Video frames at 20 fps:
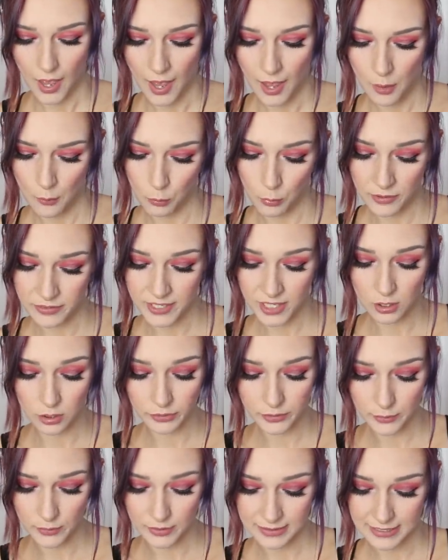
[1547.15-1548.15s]
uh, When They
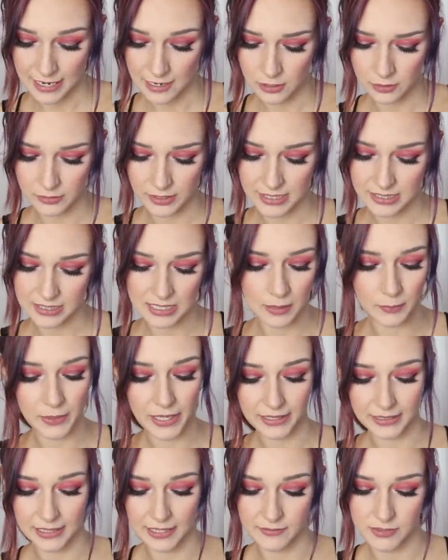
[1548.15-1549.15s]
Call You a Terrorist, a
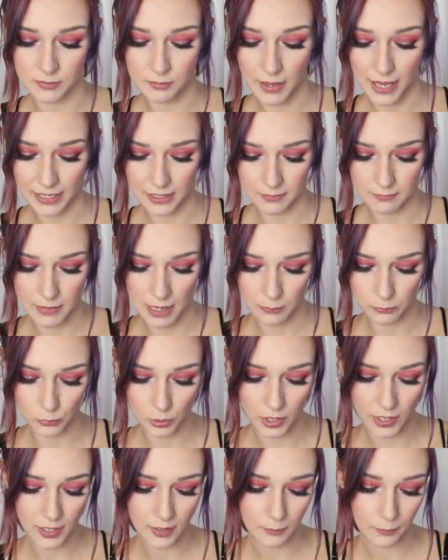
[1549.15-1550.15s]
Black Lives Matter
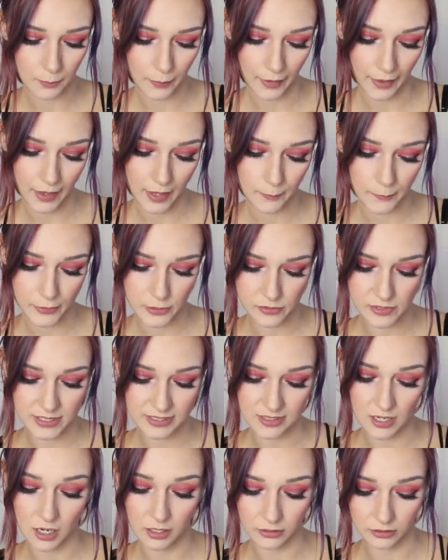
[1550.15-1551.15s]
memoir by
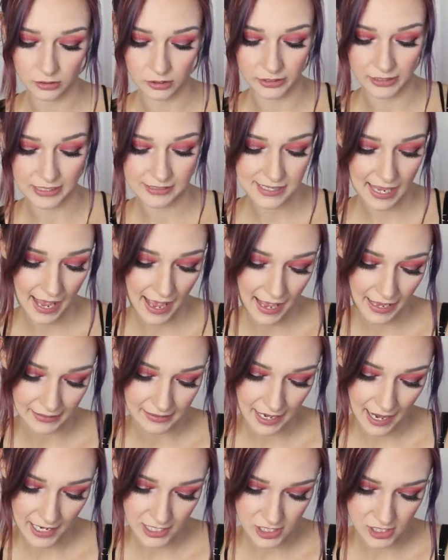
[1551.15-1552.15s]
Patrisse Khan-Cullors
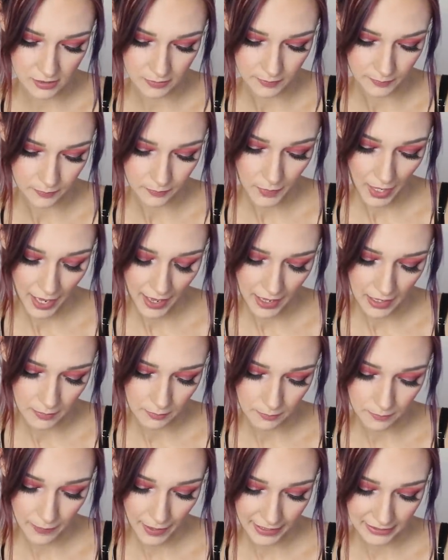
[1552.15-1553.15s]
and Asha
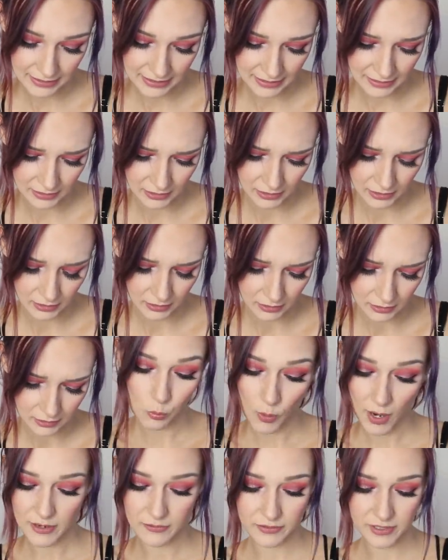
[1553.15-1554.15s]
uh,
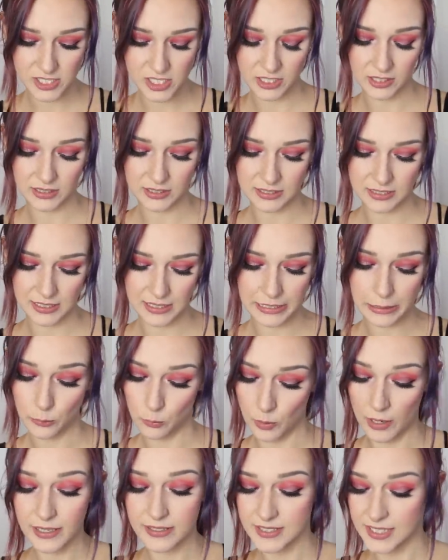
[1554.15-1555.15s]
White Fragility,
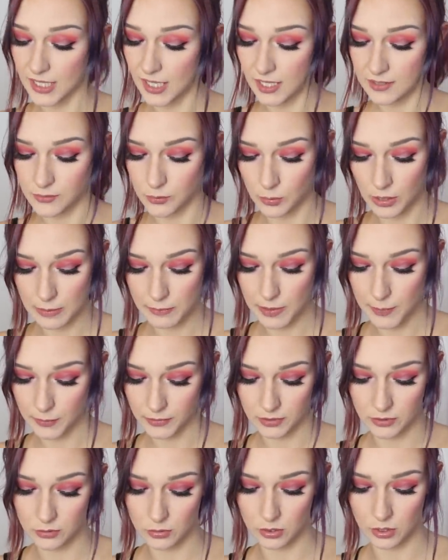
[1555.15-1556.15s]
Why It's So Hard for White
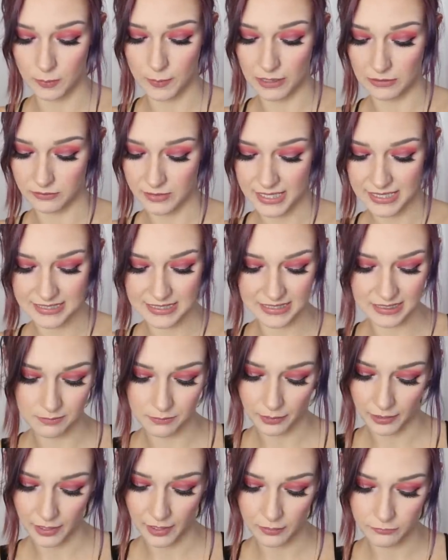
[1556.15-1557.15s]
People to Talk About
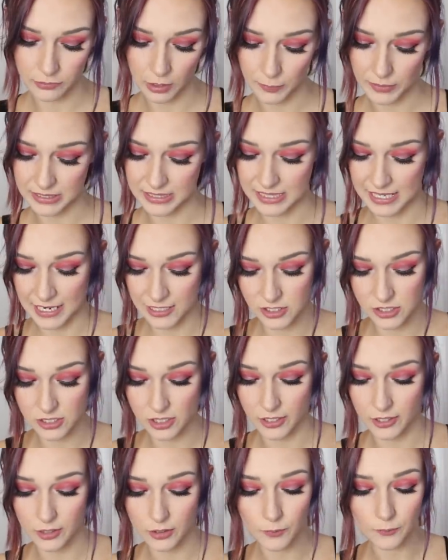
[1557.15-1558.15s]
Racism by Robin
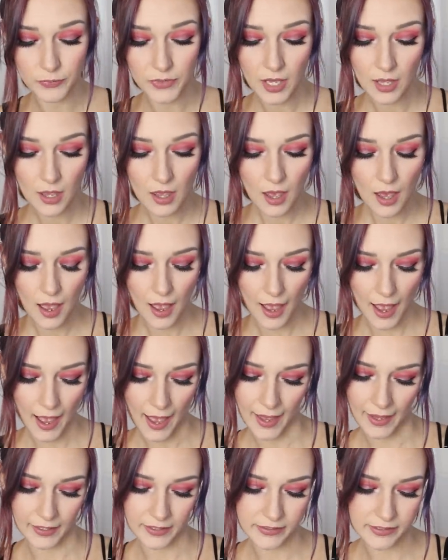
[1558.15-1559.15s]
DiAngelo,
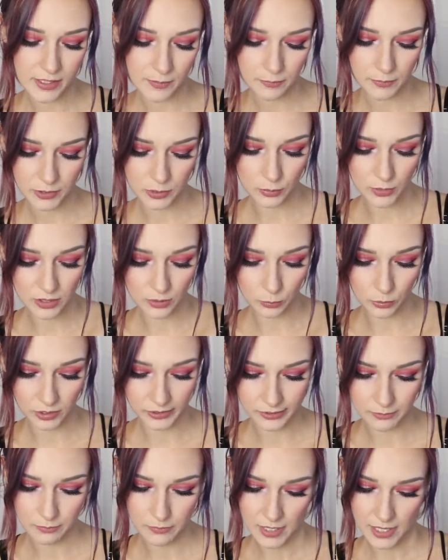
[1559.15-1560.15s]
and Between the
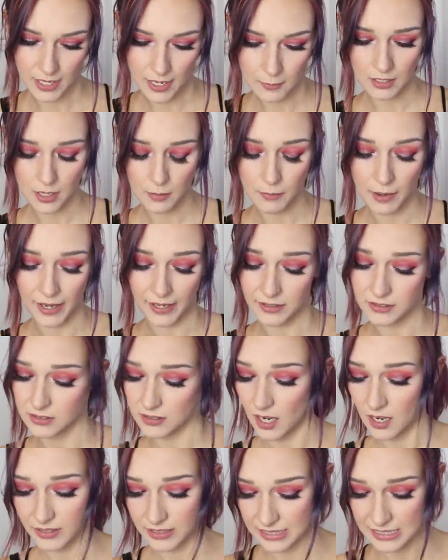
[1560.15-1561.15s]
World and Me by
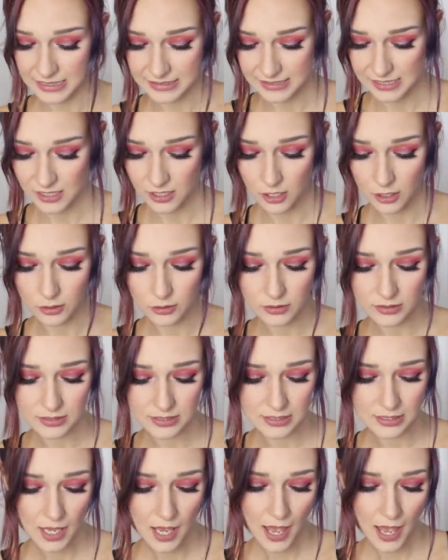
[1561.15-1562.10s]
Ta-Nehisi Coates,